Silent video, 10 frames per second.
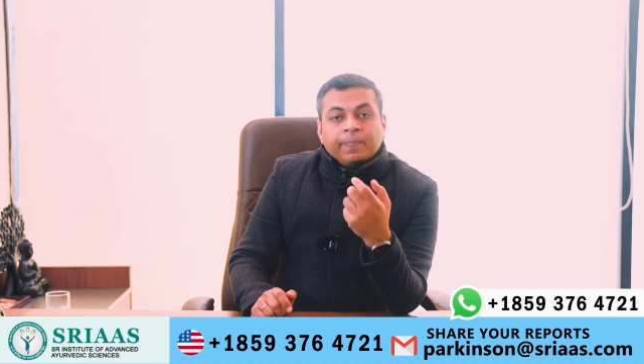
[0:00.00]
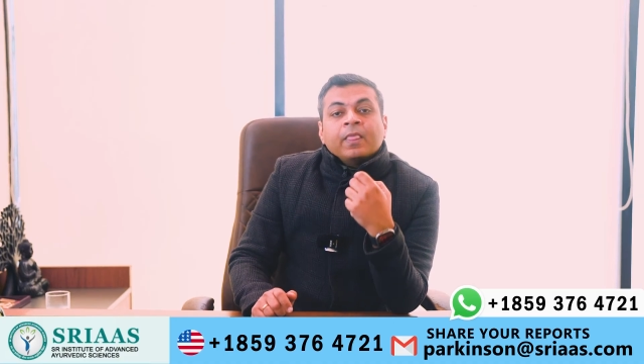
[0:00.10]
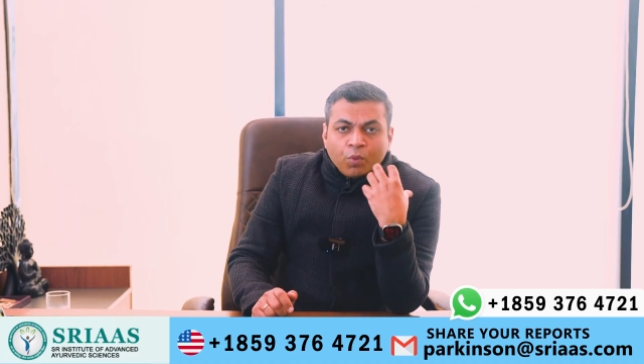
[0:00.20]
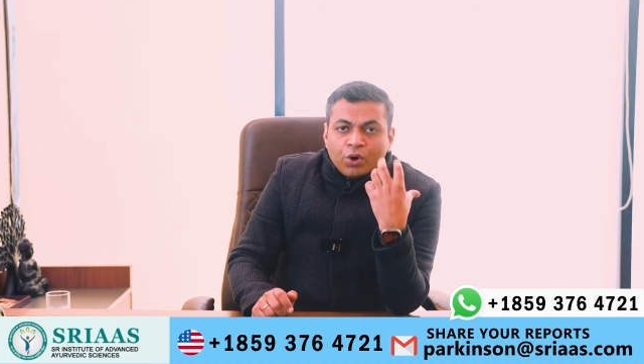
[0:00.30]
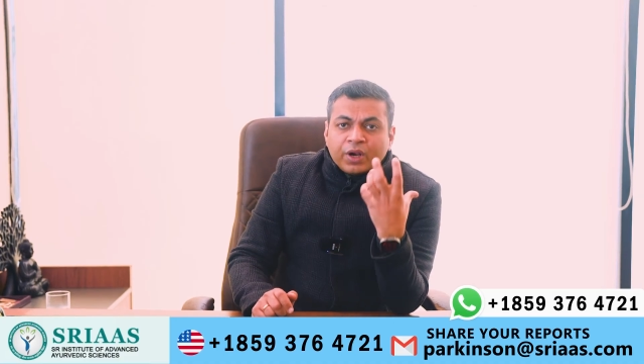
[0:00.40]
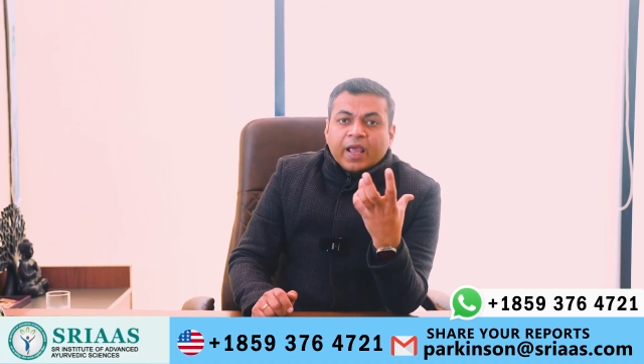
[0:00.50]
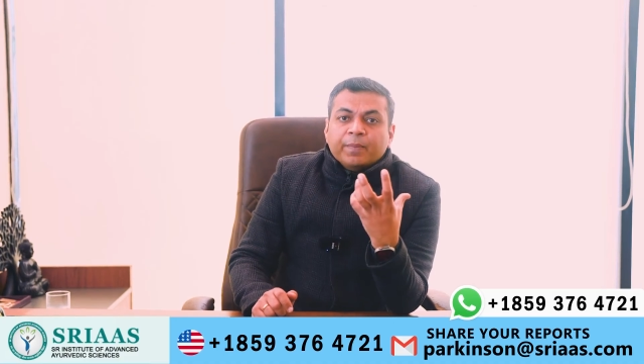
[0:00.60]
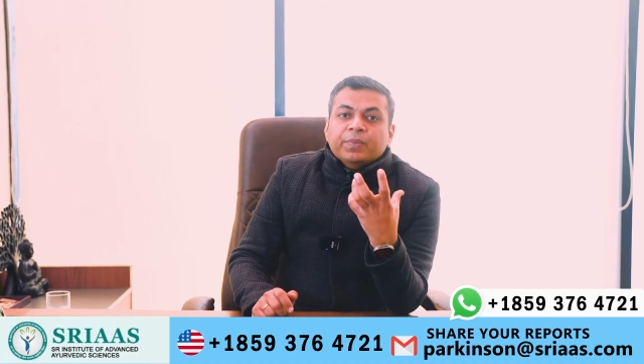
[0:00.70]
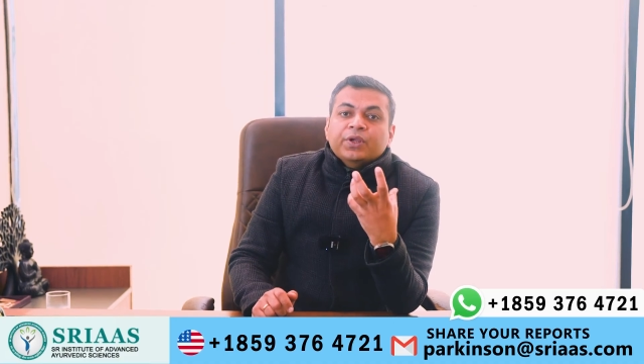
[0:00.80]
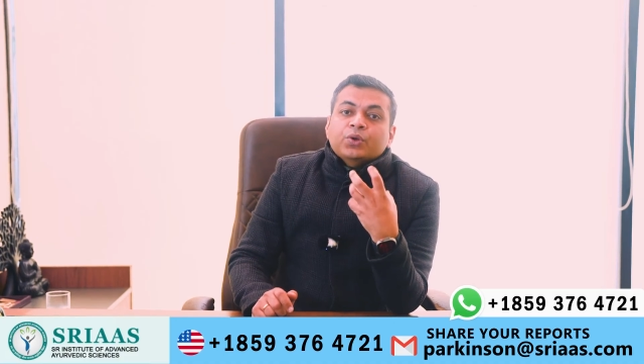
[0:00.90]
More
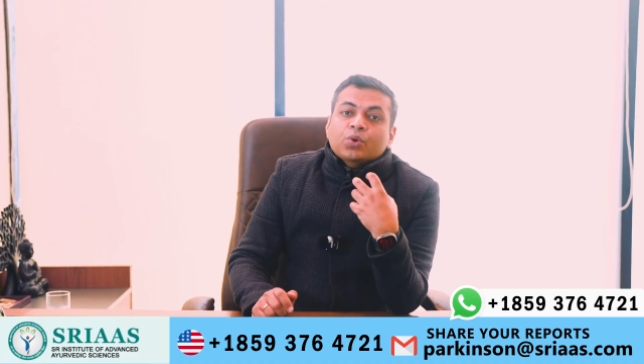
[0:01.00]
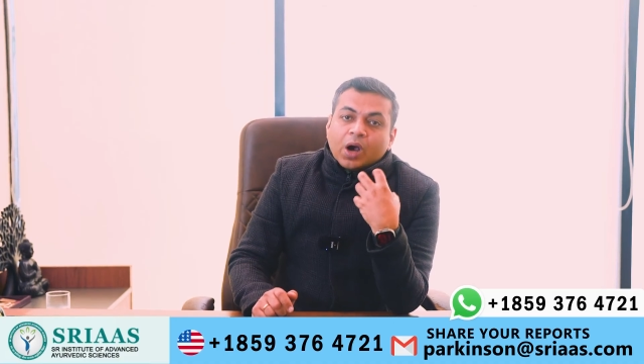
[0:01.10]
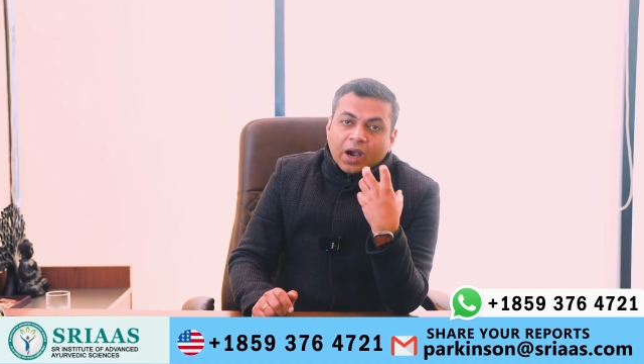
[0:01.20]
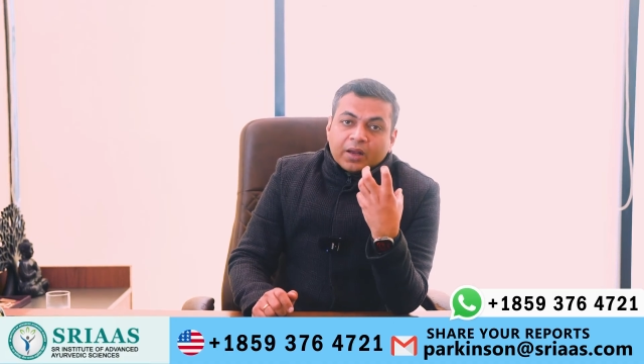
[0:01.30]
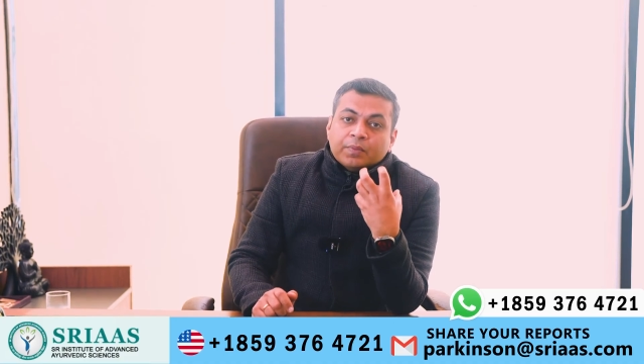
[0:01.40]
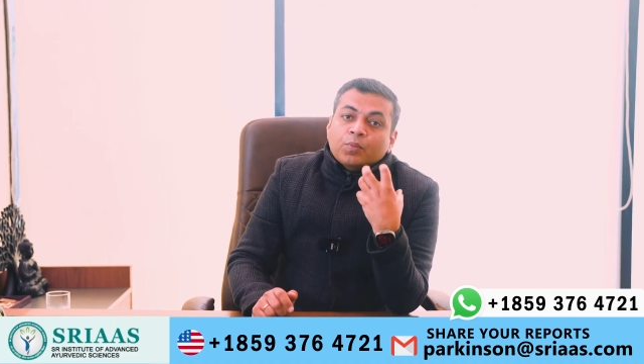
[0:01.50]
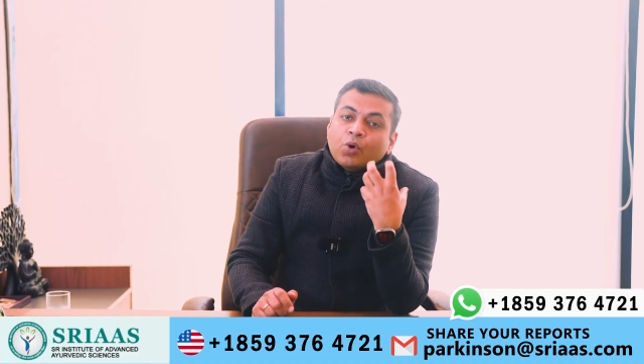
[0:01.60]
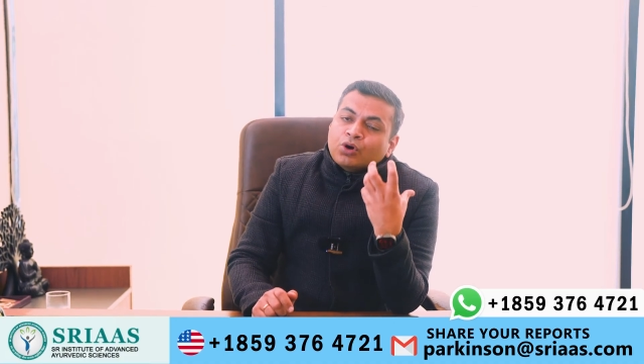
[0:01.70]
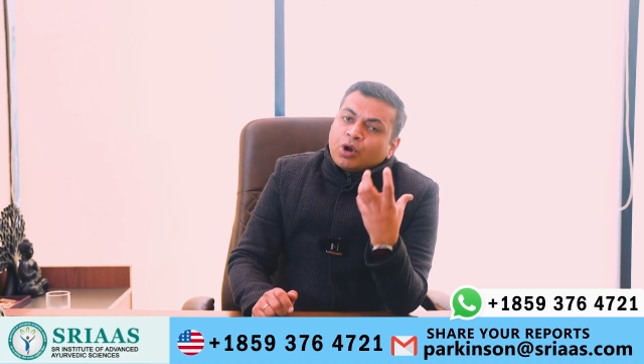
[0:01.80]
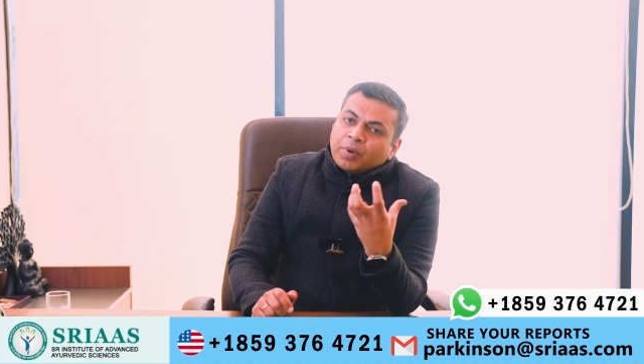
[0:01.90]
happy you are,
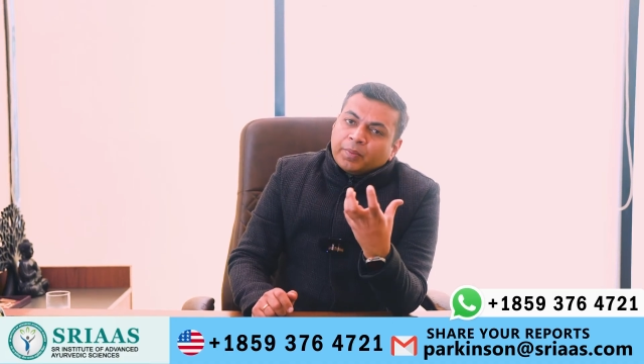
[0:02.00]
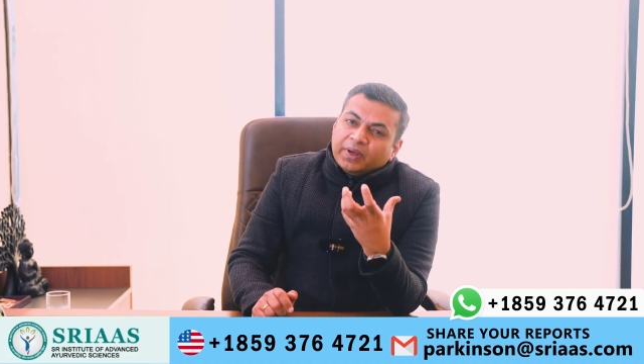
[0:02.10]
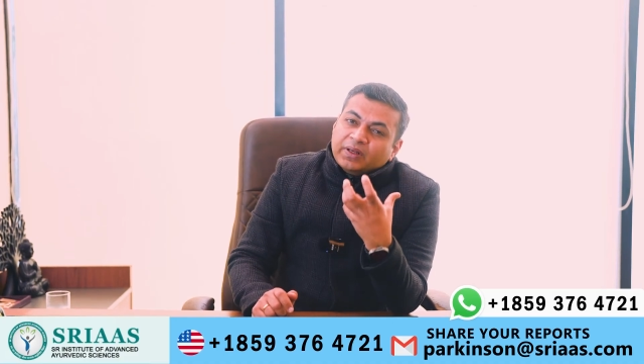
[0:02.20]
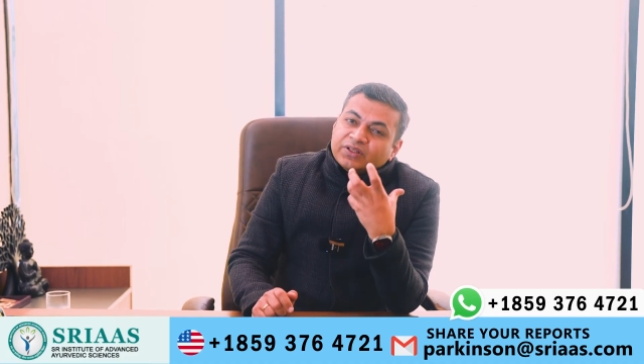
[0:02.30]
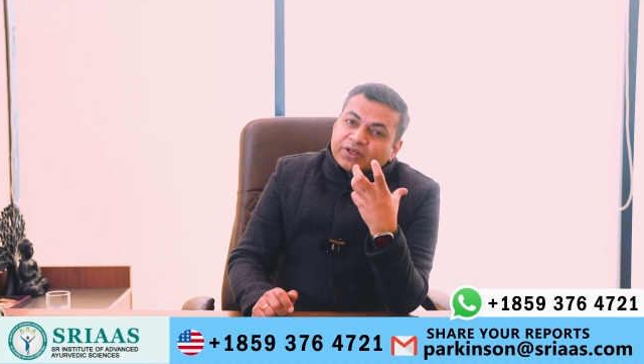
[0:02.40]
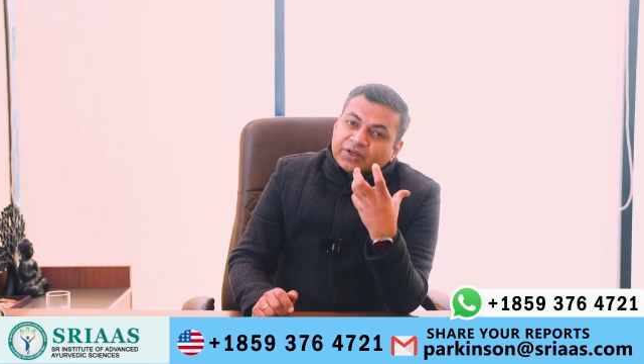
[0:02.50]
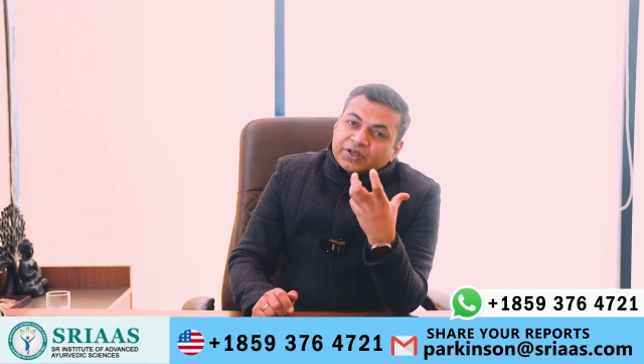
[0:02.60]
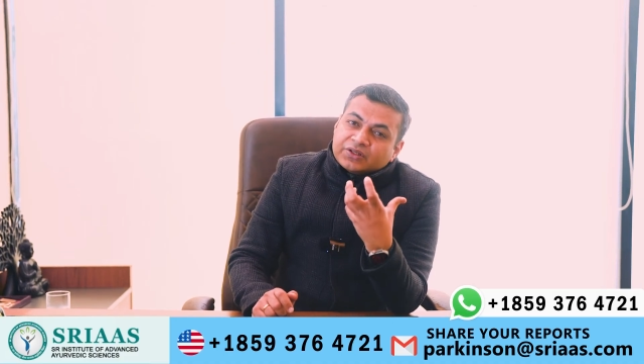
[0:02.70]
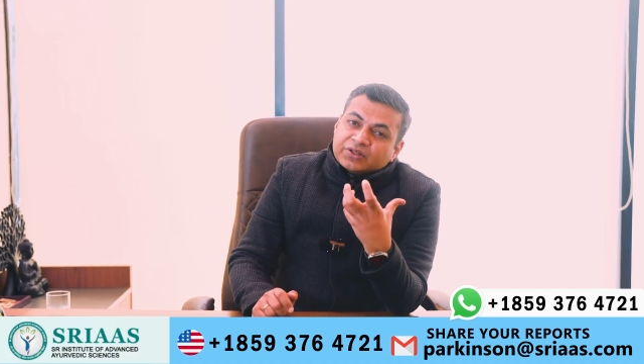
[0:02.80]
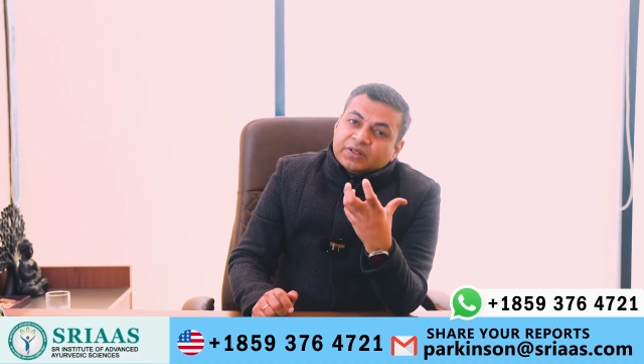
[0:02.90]
more dopamine
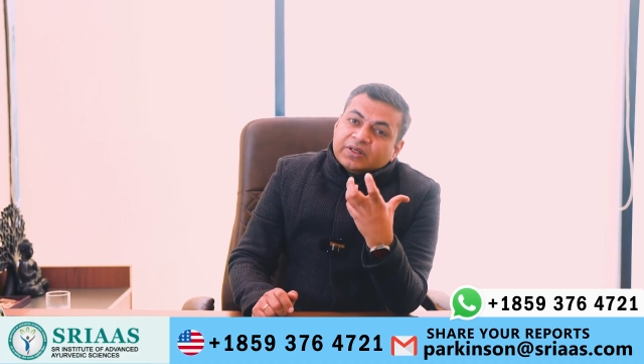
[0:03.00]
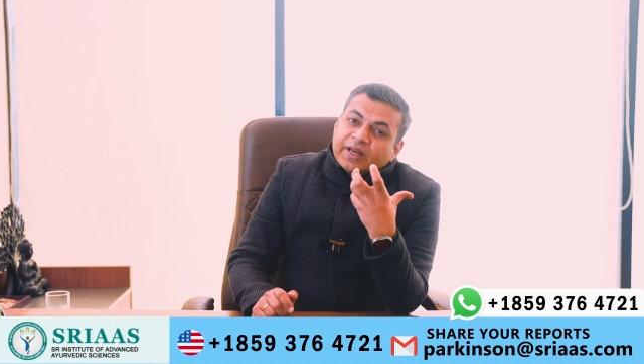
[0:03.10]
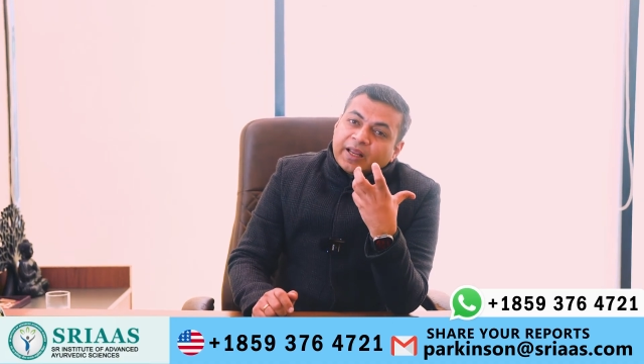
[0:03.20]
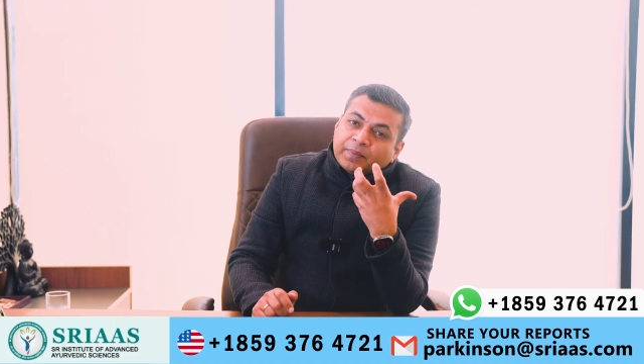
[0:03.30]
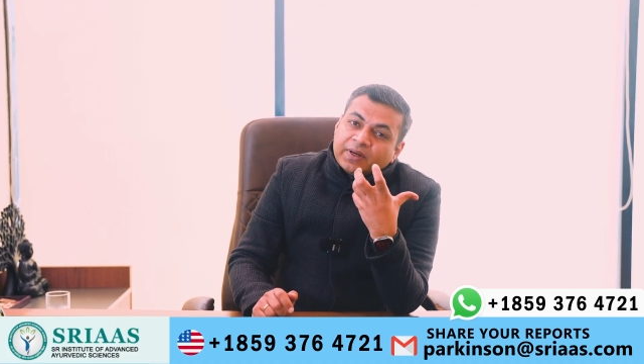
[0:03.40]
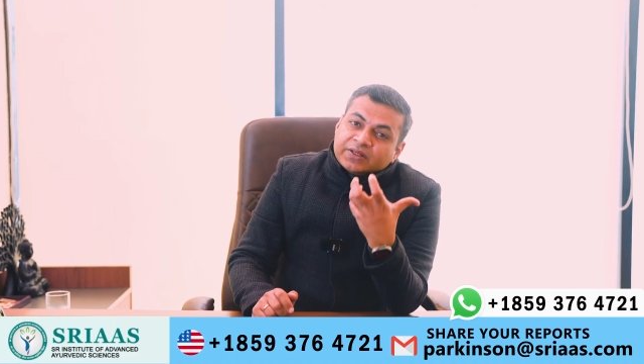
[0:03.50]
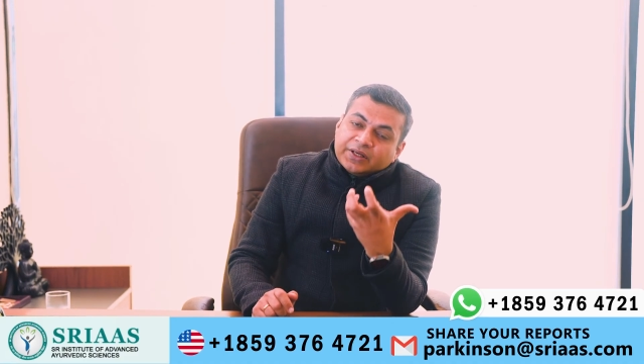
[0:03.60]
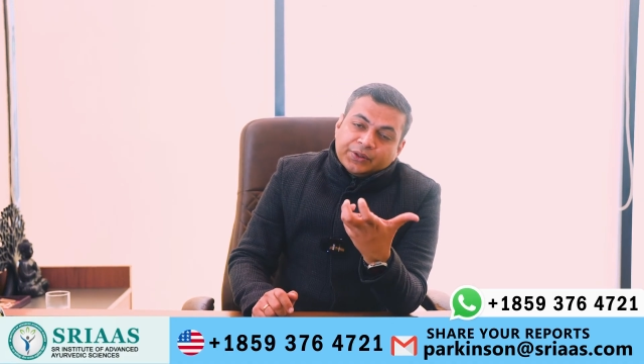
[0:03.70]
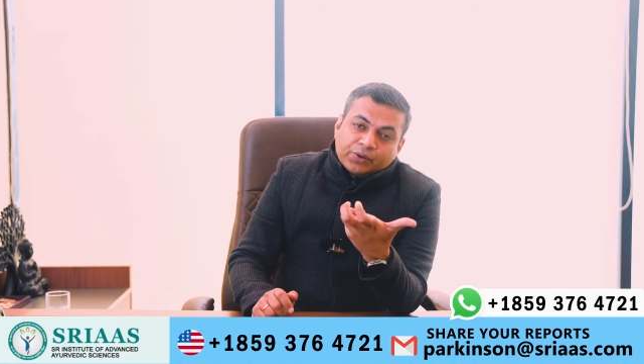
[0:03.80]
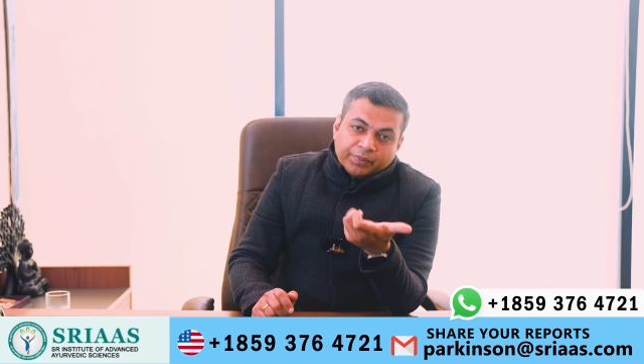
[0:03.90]
secretion takes place
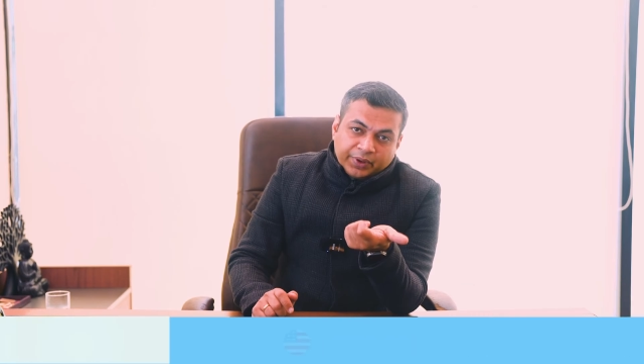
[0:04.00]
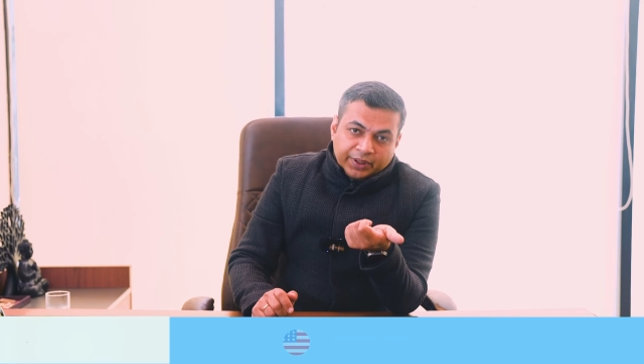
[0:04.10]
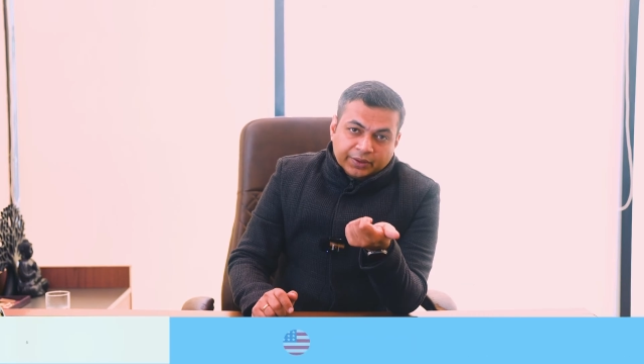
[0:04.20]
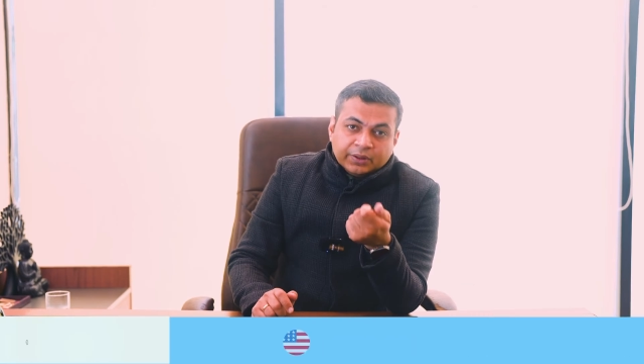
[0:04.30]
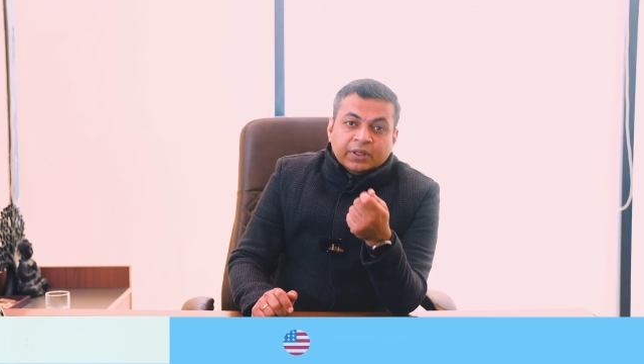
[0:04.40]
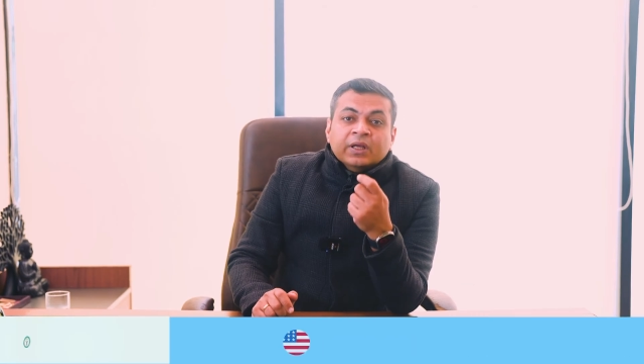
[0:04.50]
in your brain.